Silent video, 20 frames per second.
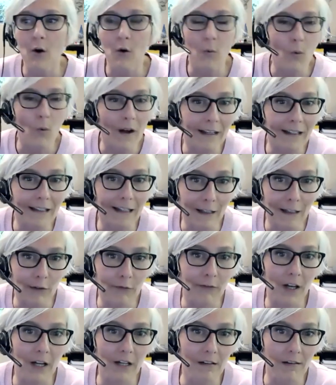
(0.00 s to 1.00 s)
What
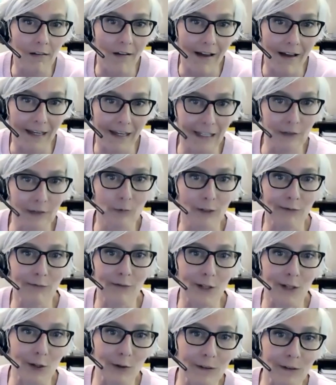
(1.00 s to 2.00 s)
if a client
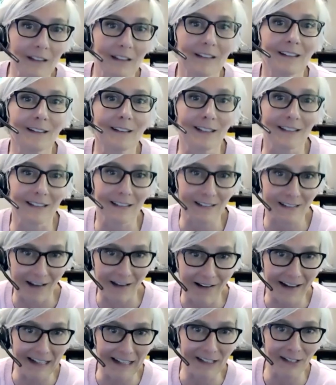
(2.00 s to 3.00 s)
refuses to
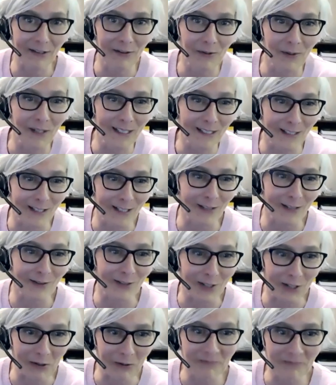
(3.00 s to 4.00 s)
sign? What do you
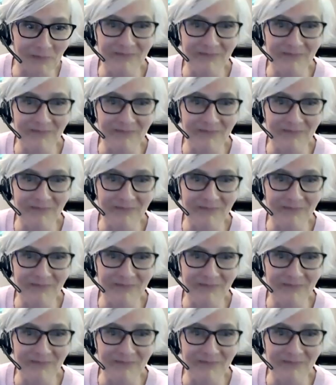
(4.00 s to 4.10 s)
do?